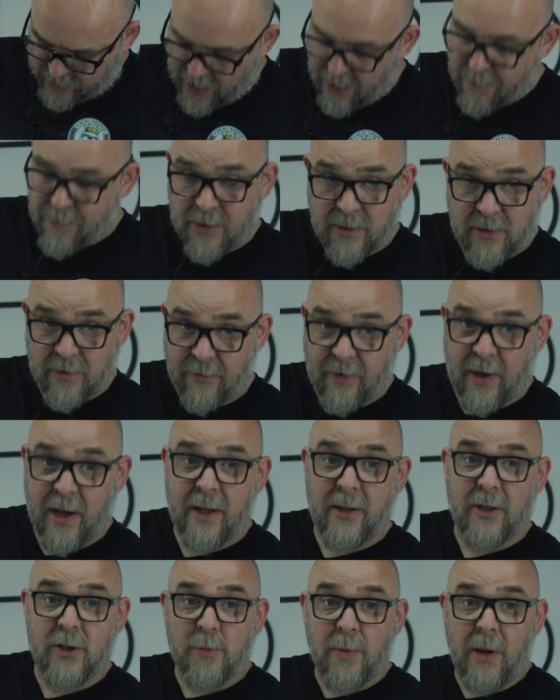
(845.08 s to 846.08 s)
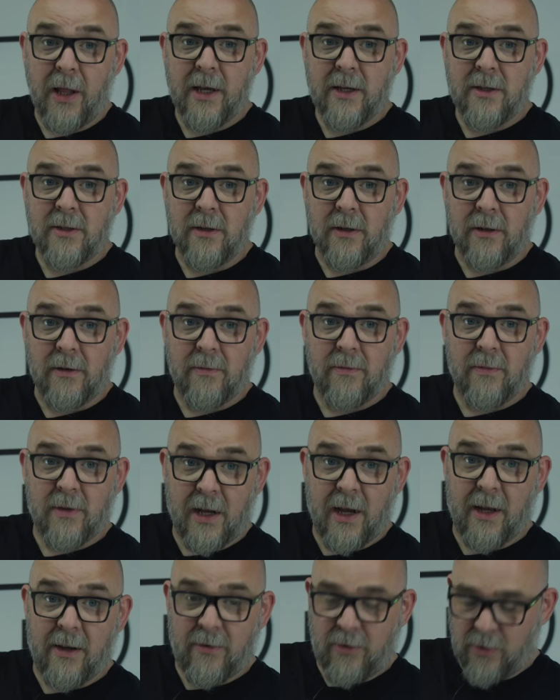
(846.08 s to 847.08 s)
happened to find this place that
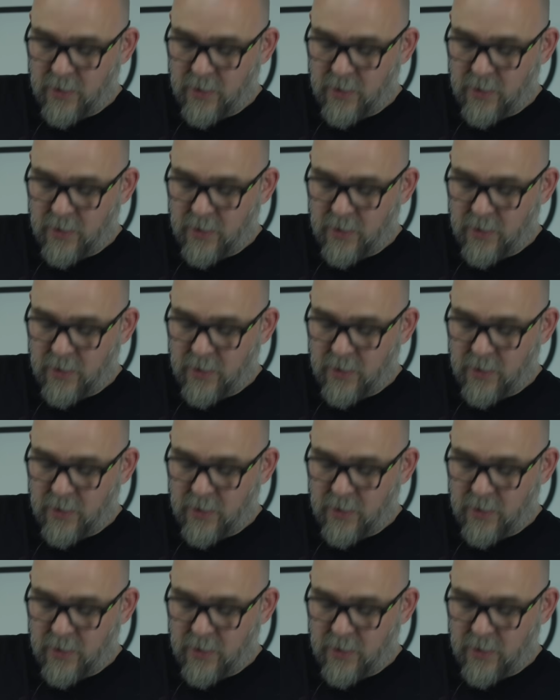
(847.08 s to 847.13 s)
kind of